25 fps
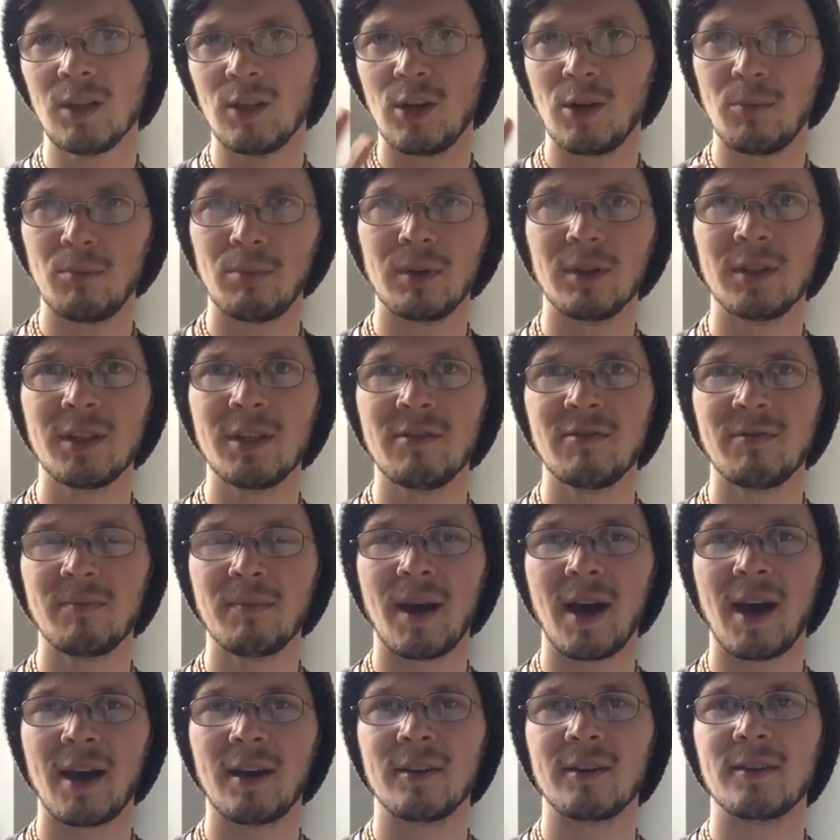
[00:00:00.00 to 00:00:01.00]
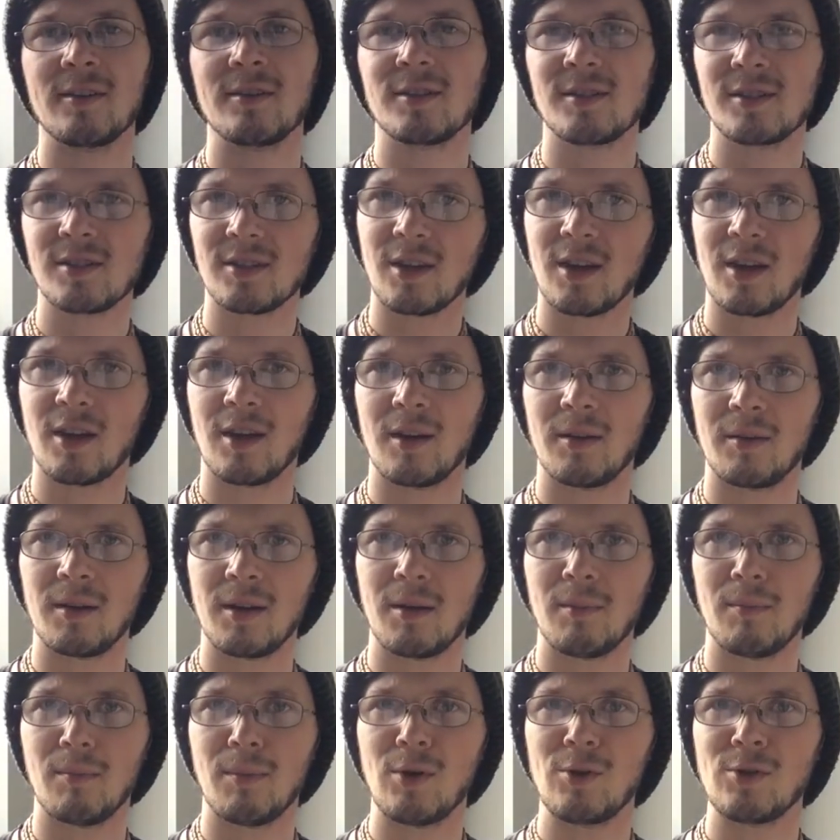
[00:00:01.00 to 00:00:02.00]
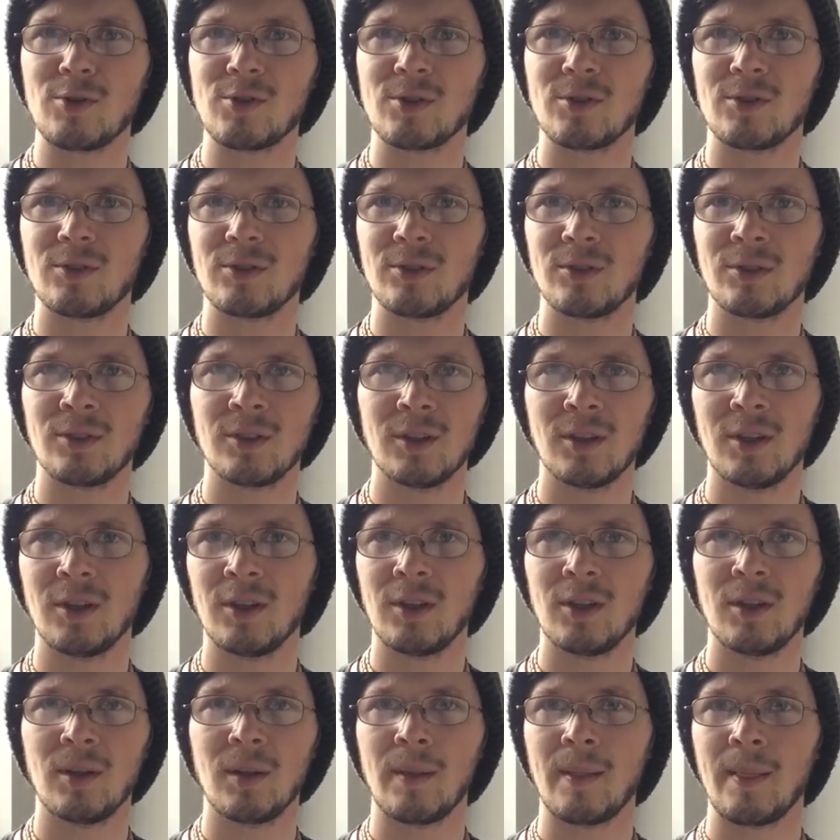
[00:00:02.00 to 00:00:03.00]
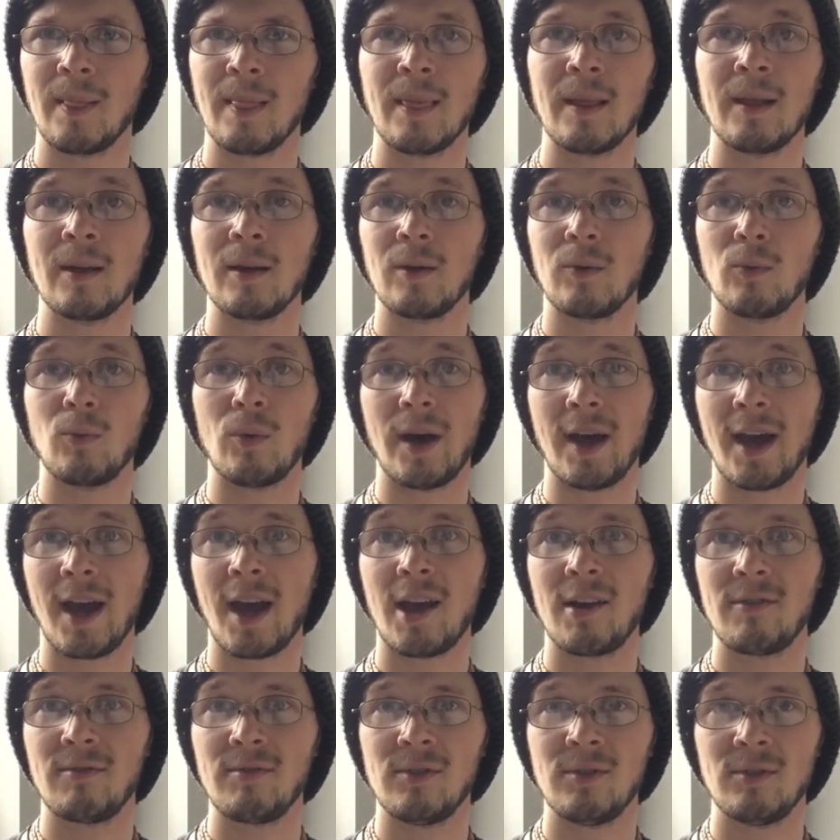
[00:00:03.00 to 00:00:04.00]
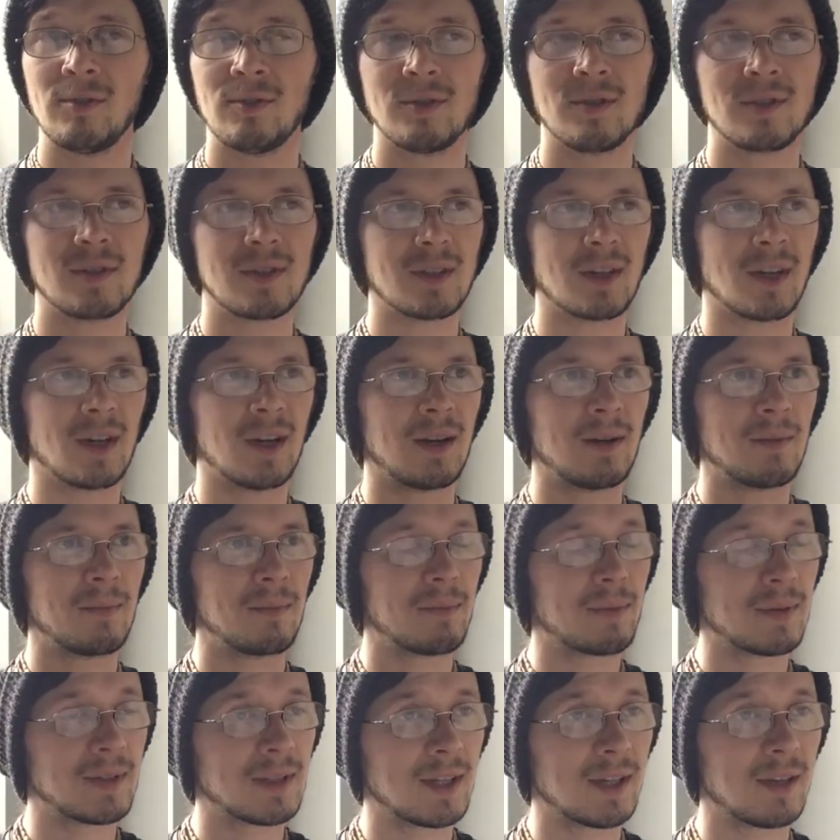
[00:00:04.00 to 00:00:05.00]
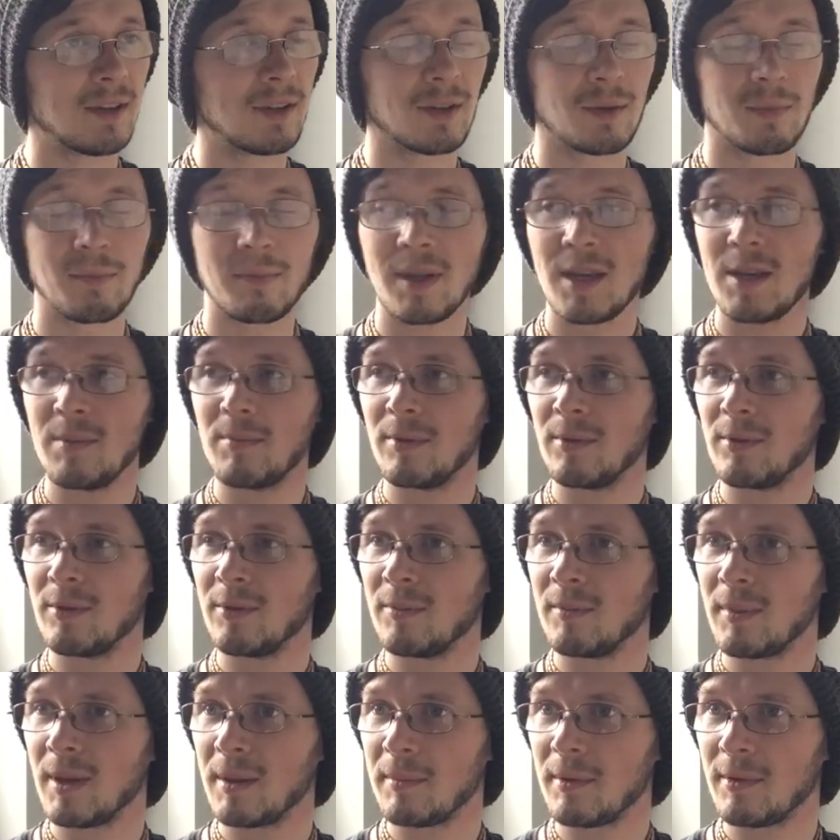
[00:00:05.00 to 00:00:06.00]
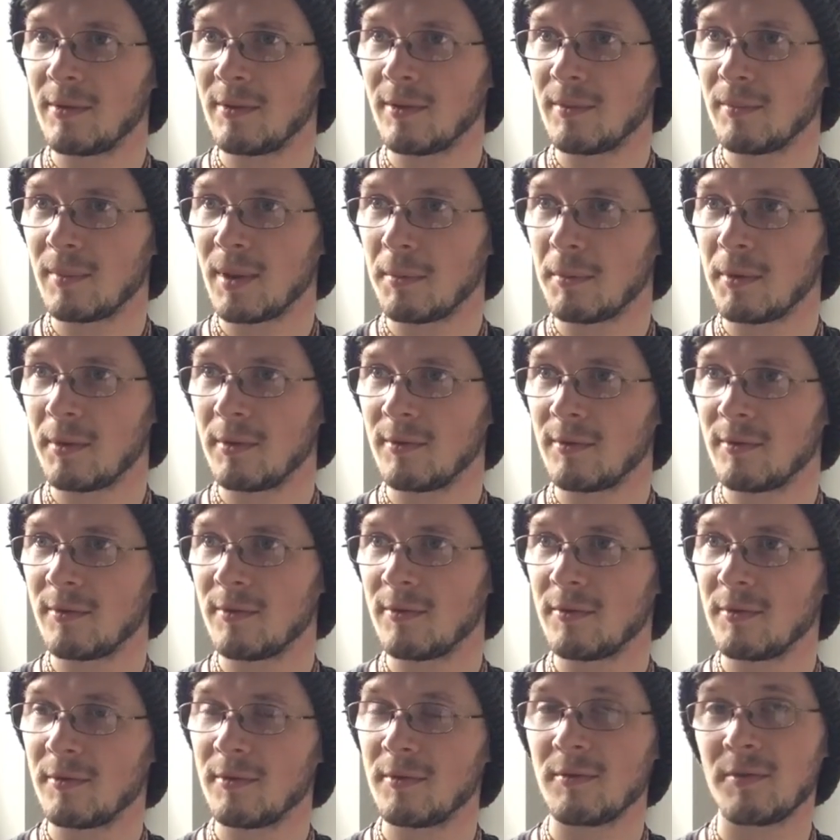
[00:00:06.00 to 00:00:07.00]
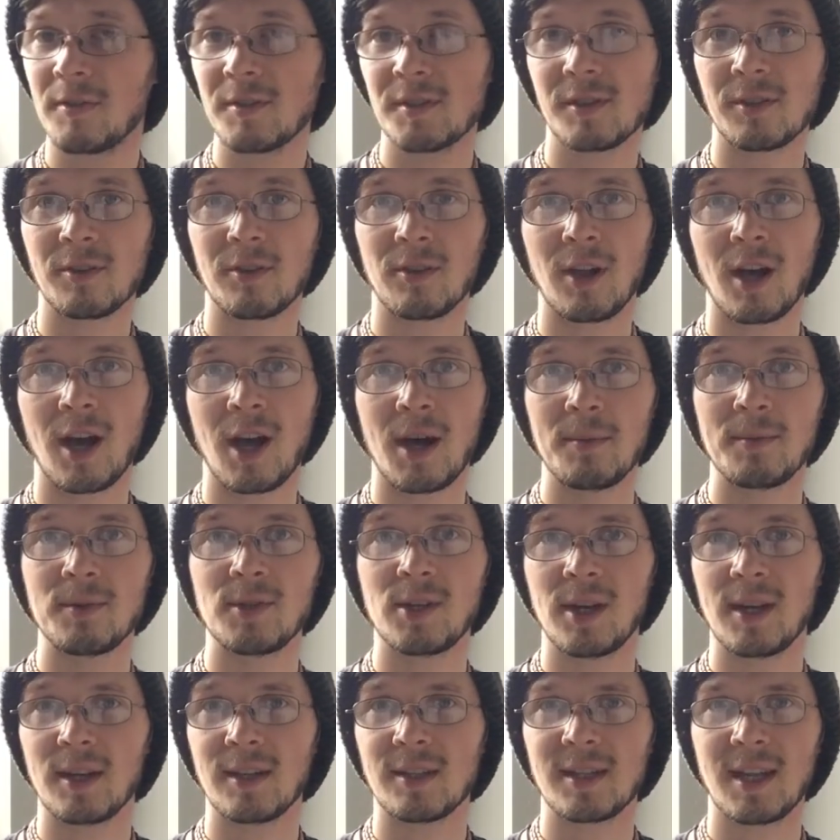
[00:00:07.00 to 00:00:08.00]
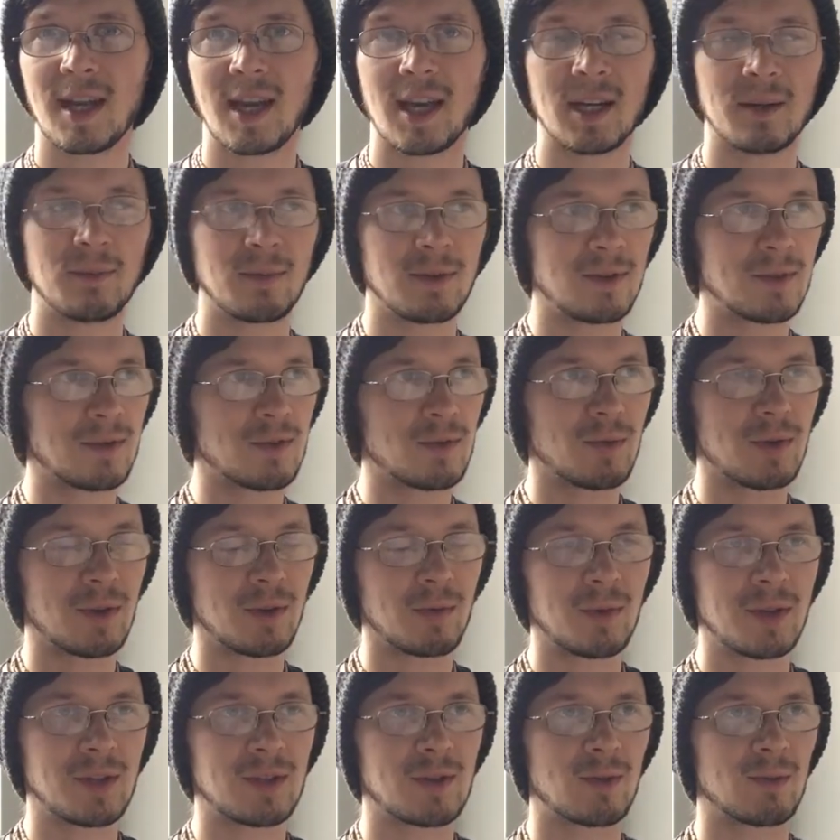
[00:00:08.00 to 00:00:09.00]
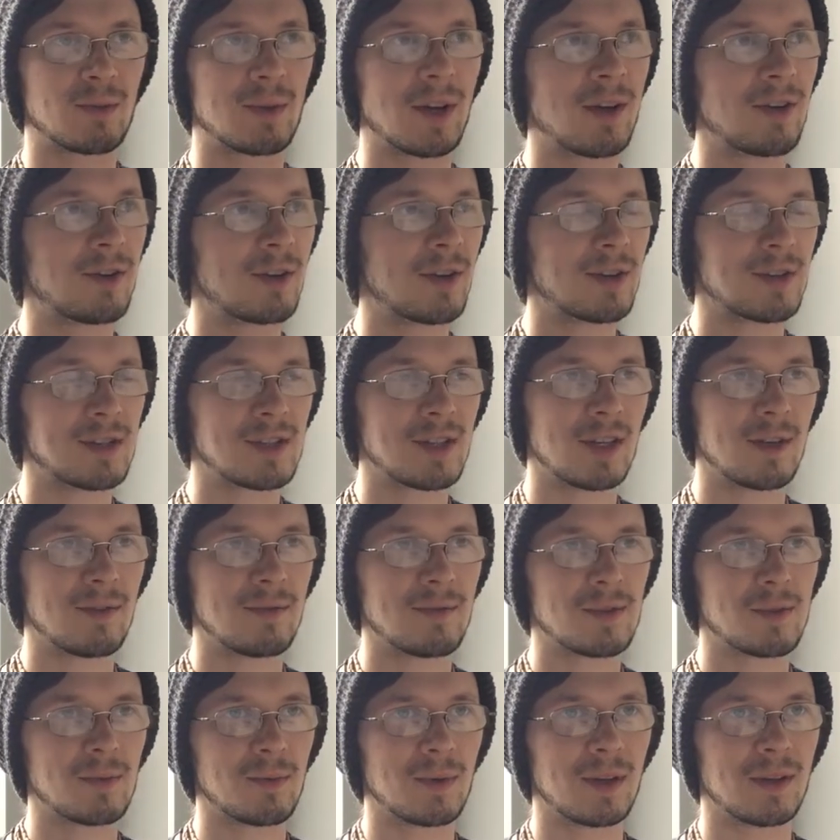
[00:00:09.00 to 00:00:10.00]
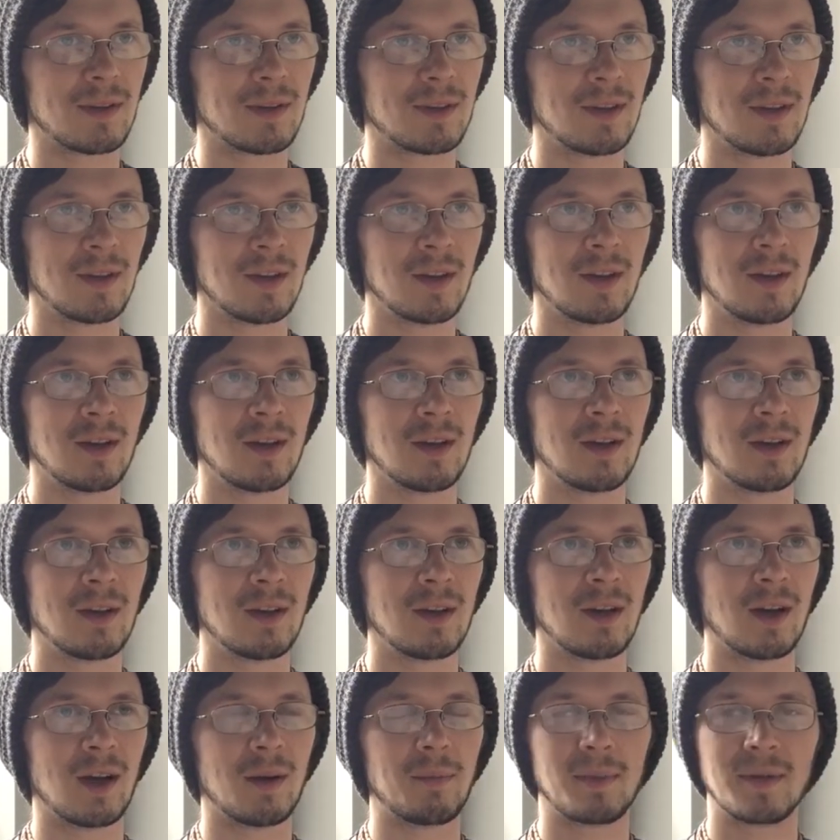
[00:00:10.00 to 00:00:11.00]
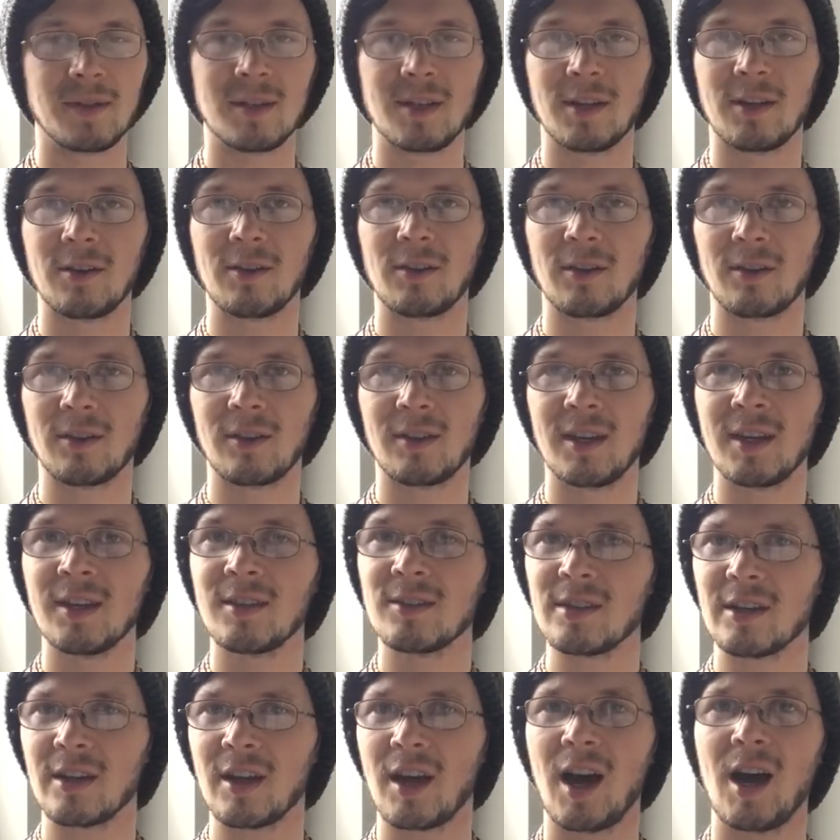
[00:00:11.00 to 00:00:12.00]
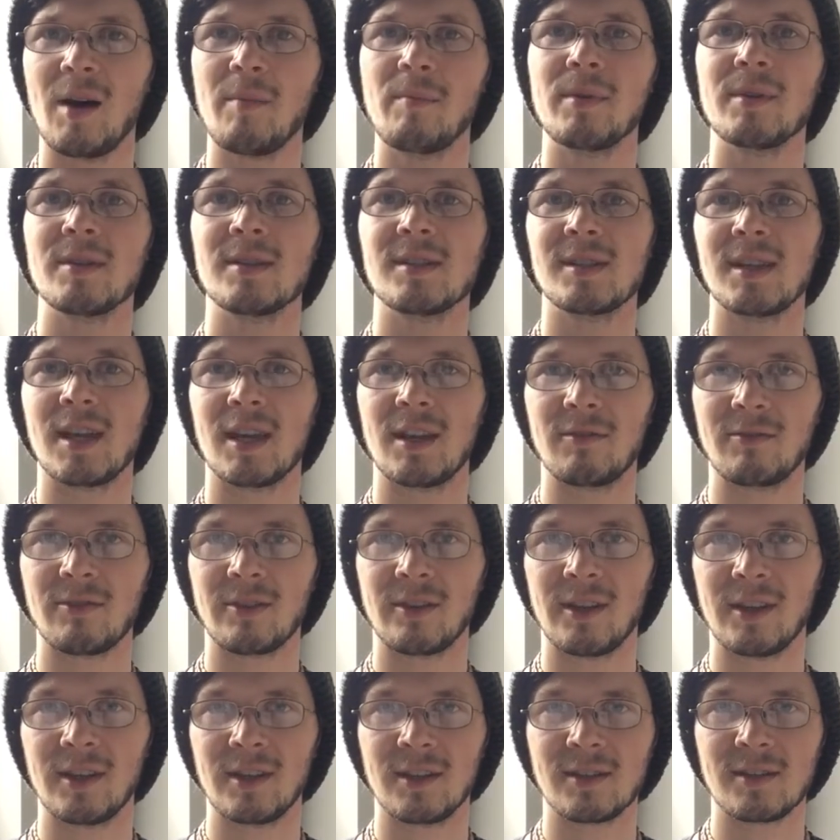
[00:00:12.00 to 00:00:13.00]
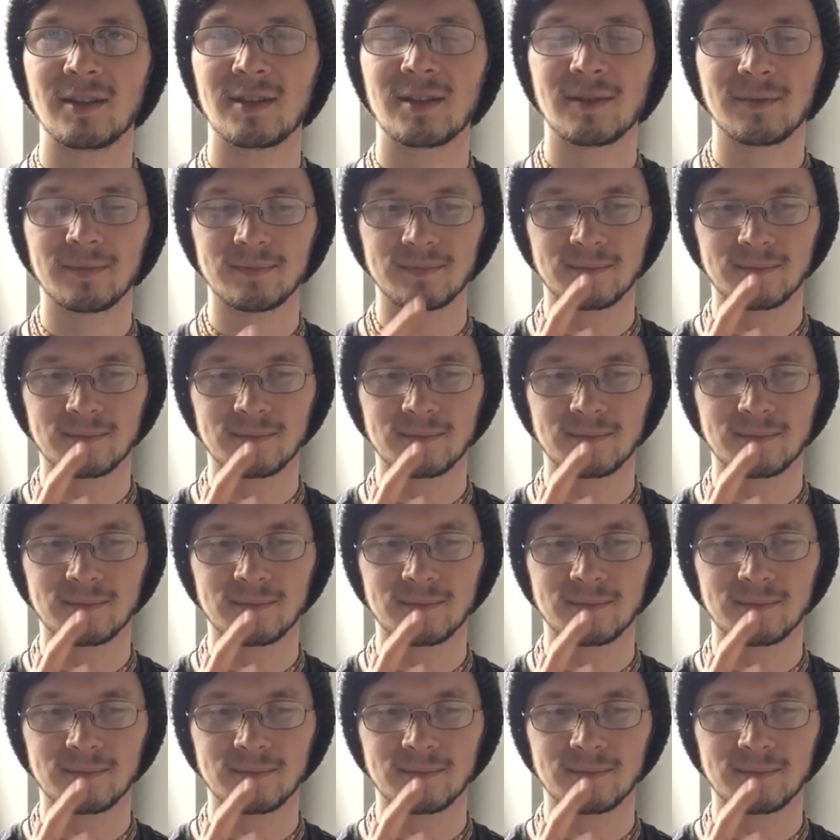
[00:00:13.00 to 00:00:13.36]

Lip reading: belief patterns, emotional what have yous, particular people, maybe physical objects, animals. We surround ourselves with a particular thing to compensate for this,